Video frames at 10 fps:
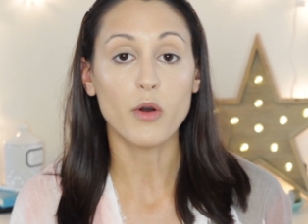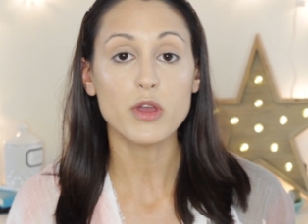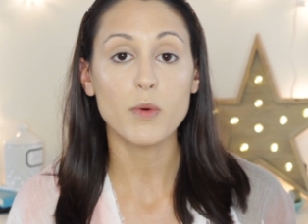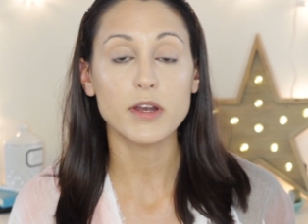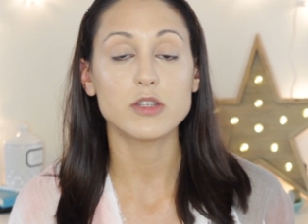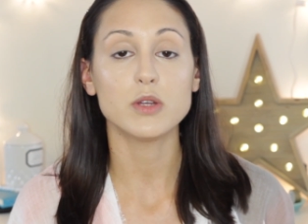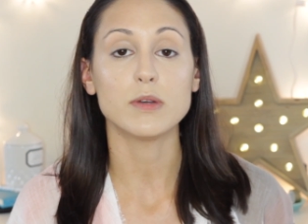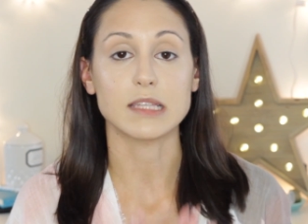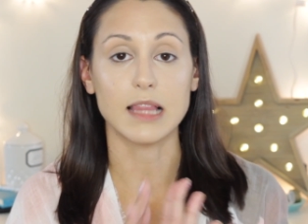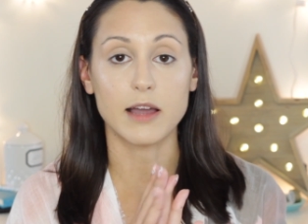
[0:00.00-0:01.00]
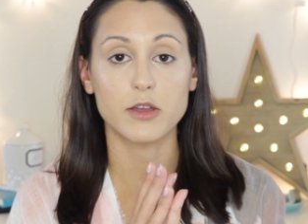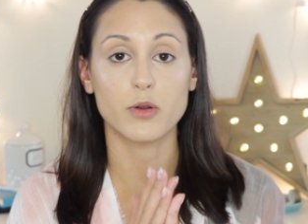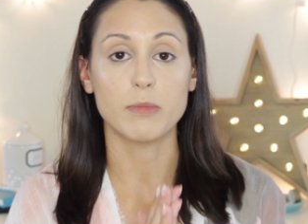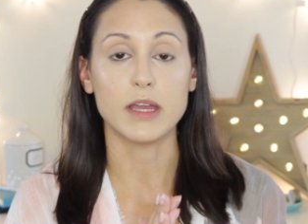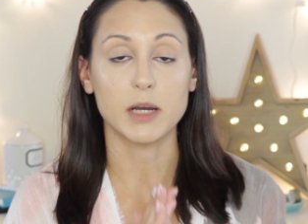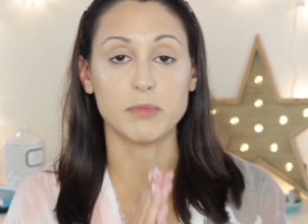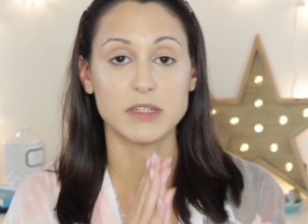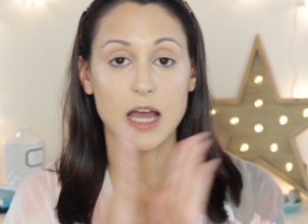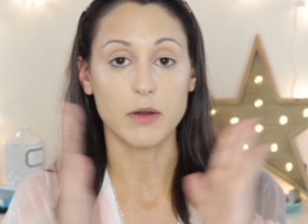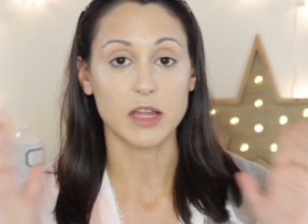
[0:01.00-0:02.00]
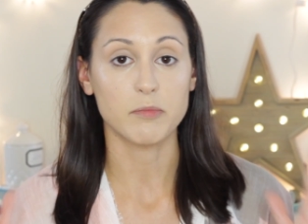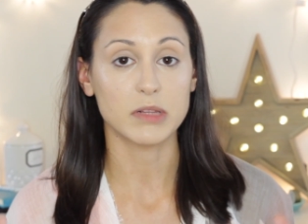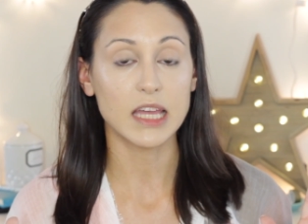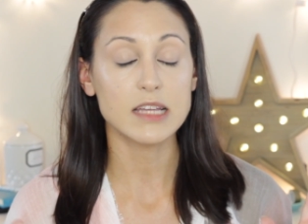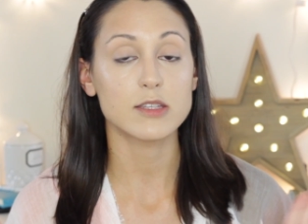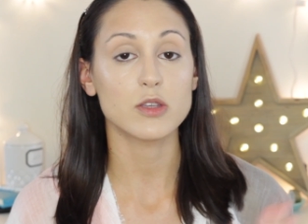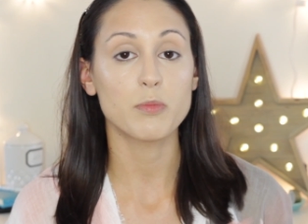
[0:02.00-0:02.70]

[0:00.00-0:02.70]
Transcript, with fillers: All you want to do is lock your makeup down in place.